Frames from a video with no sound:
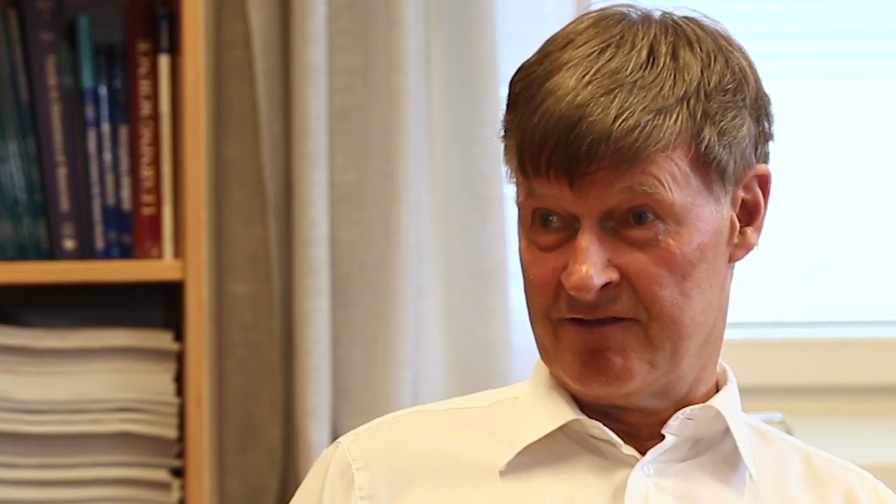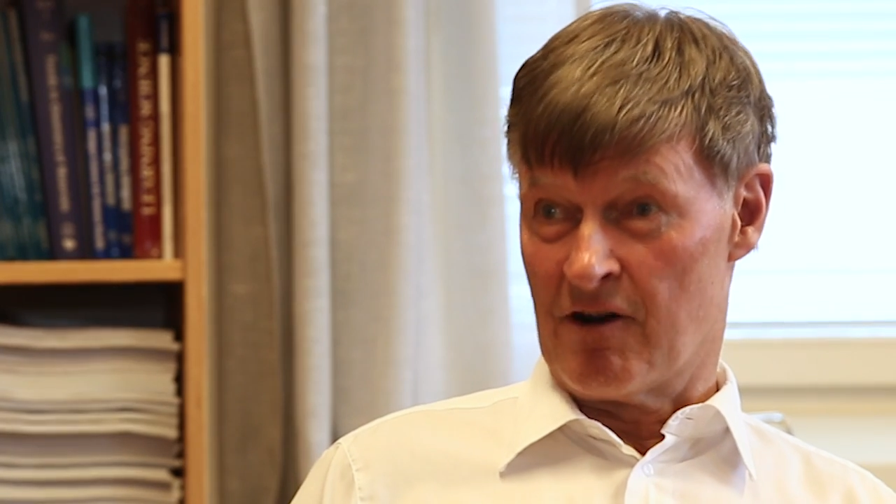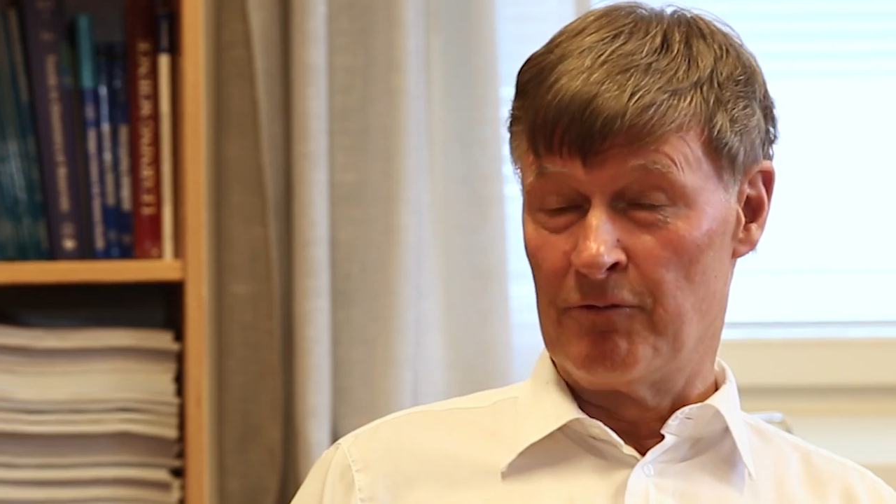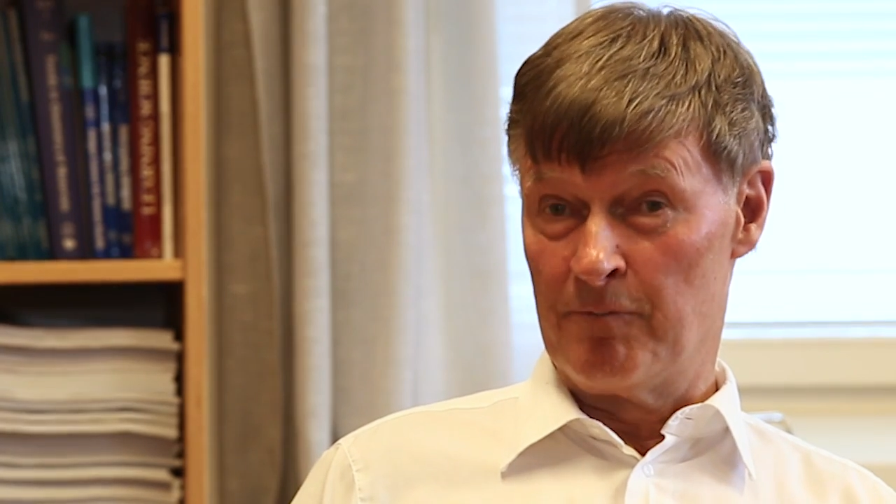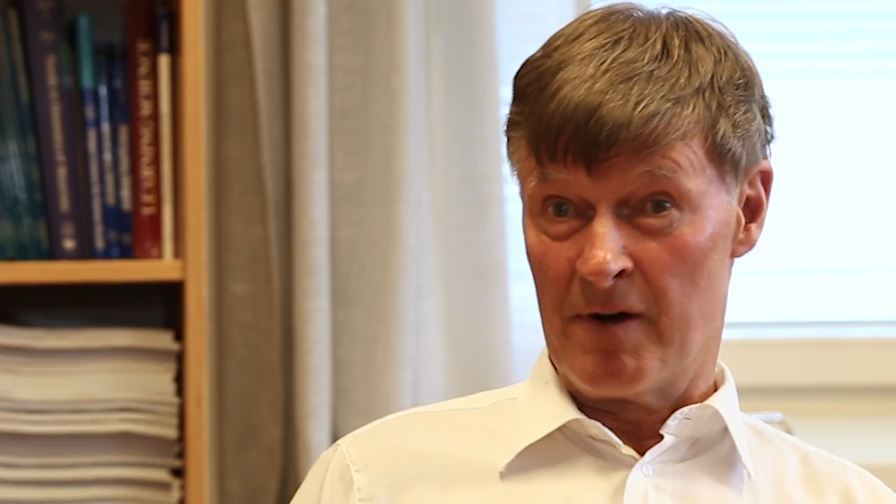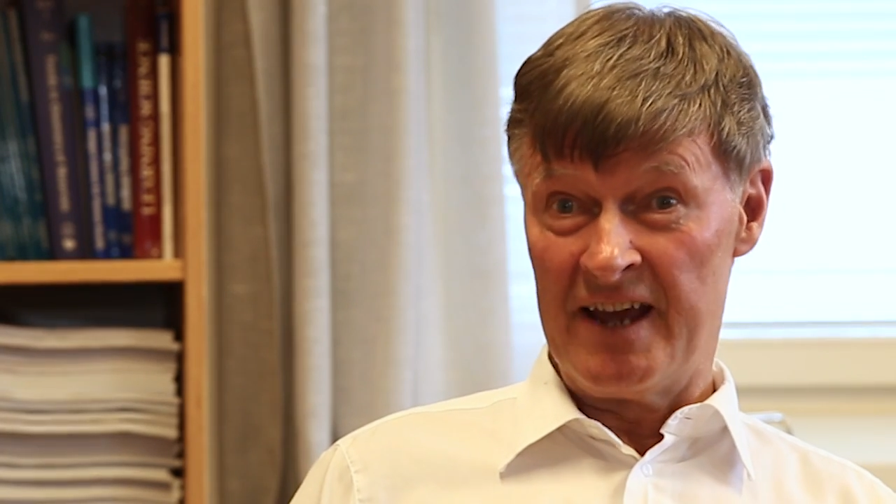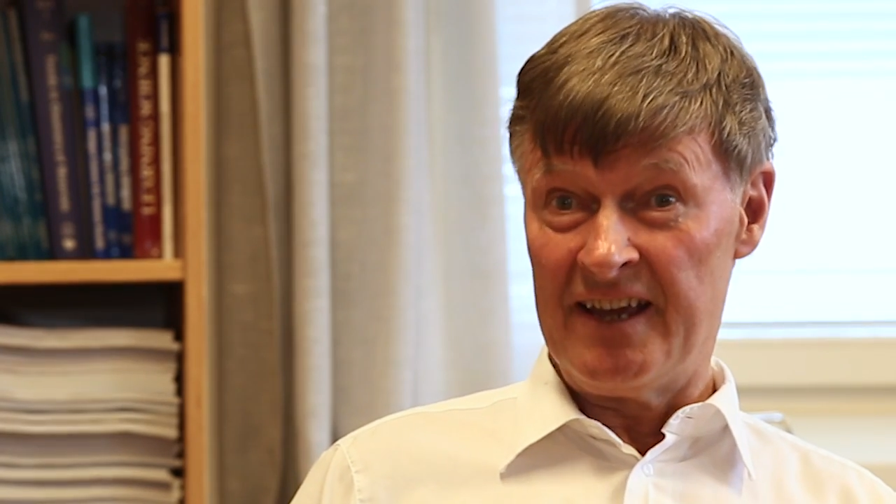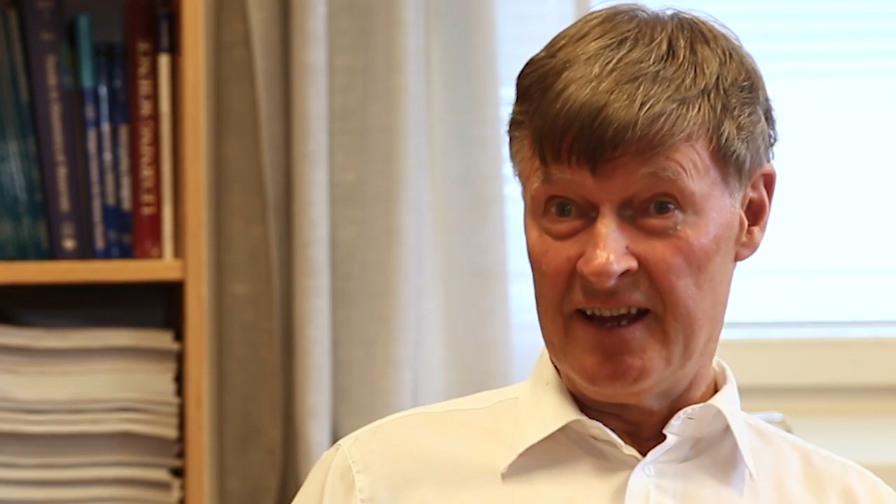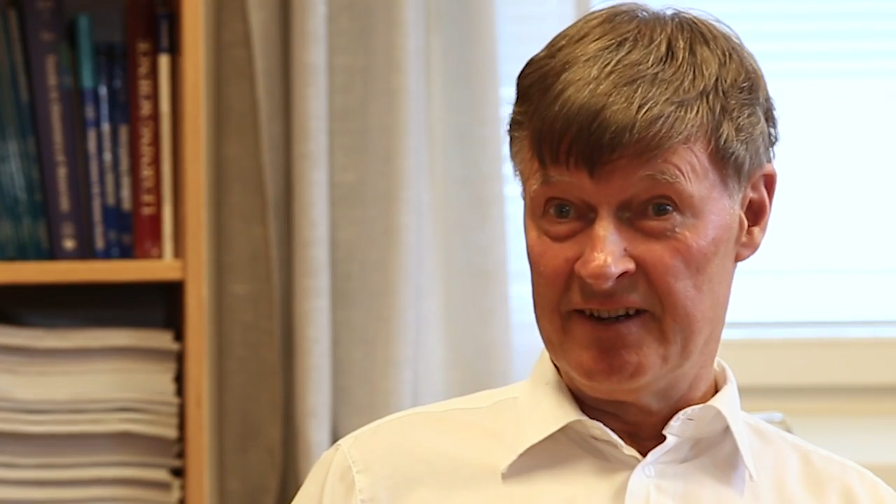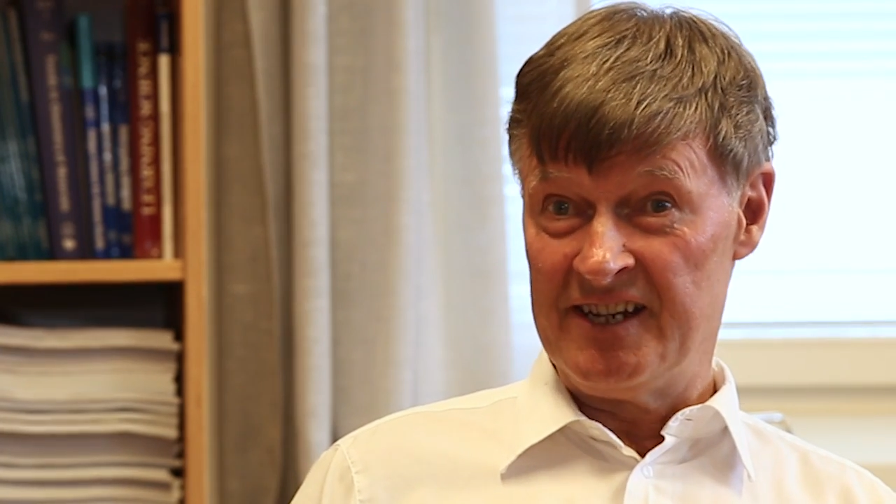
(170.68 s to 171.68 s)

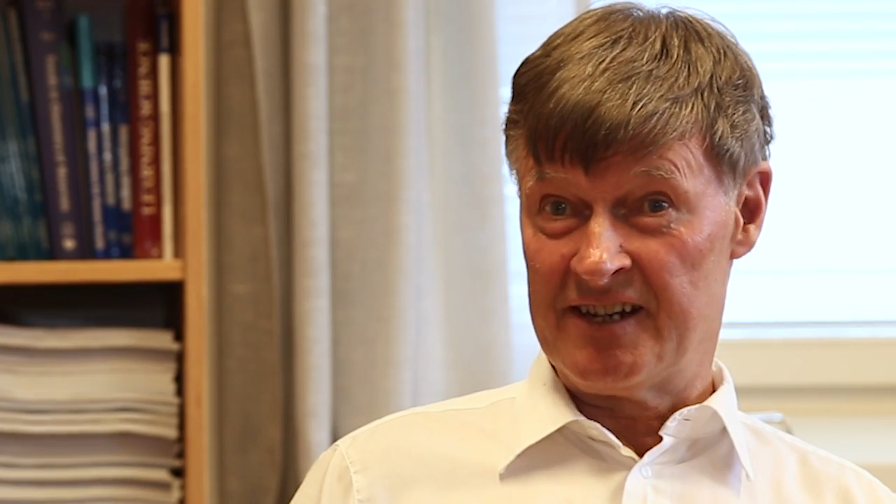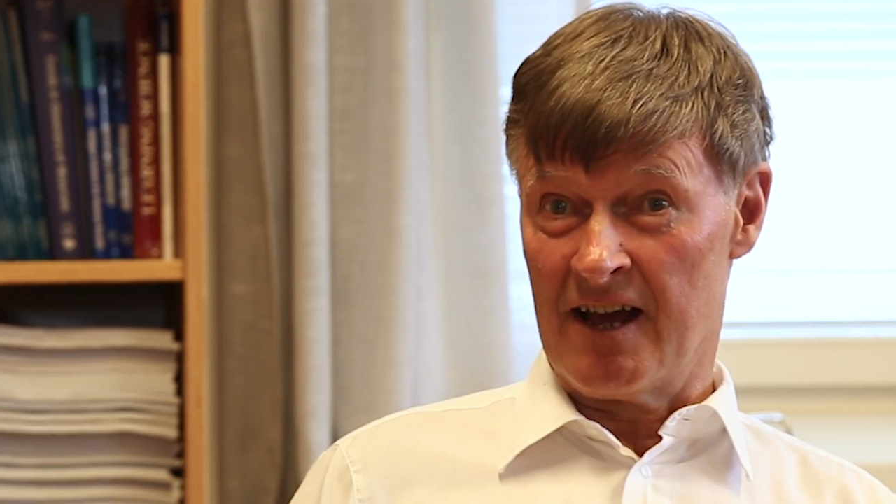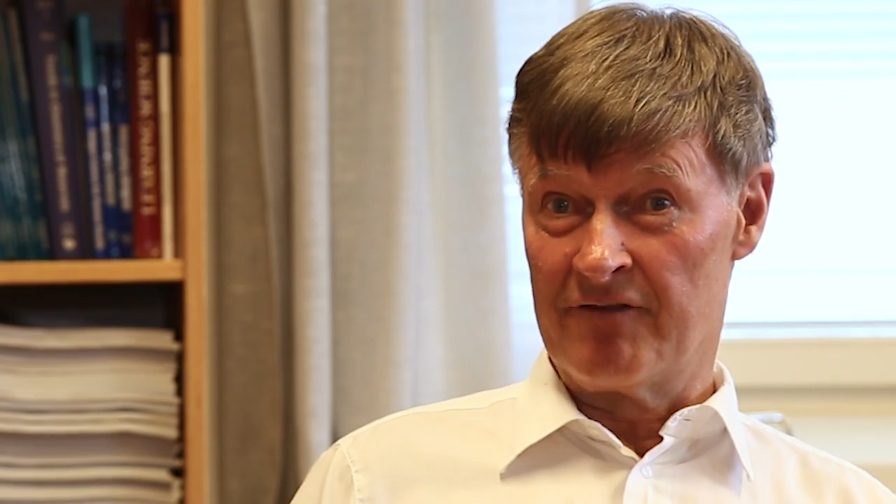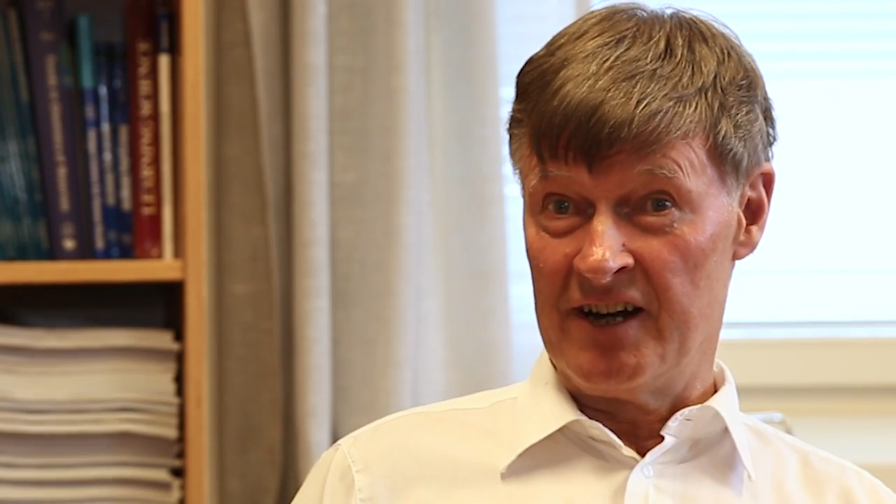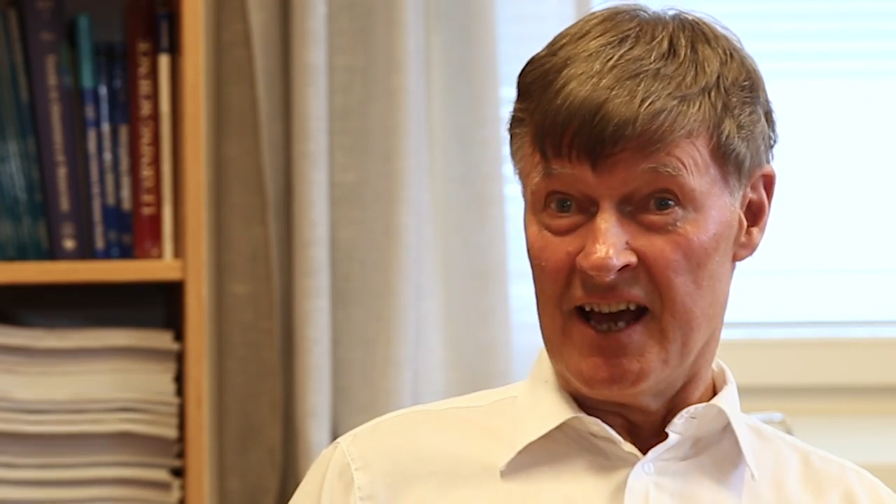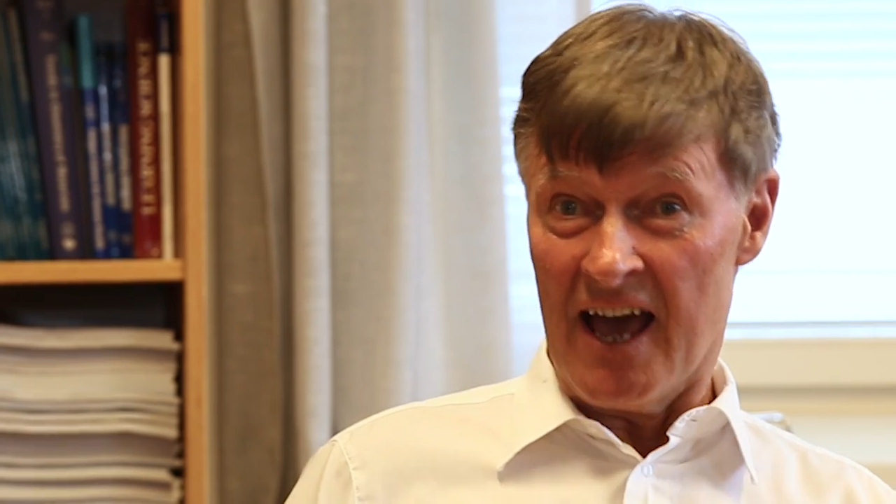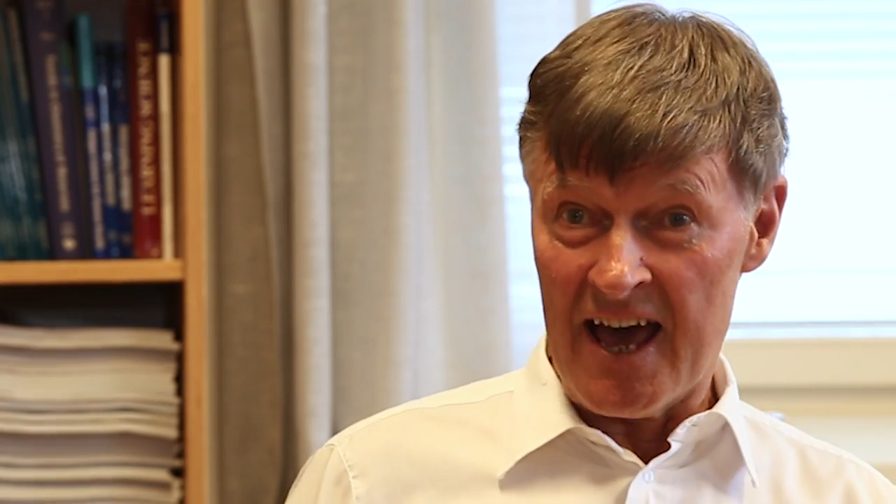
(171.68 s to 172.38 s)
groundbreaking discovery,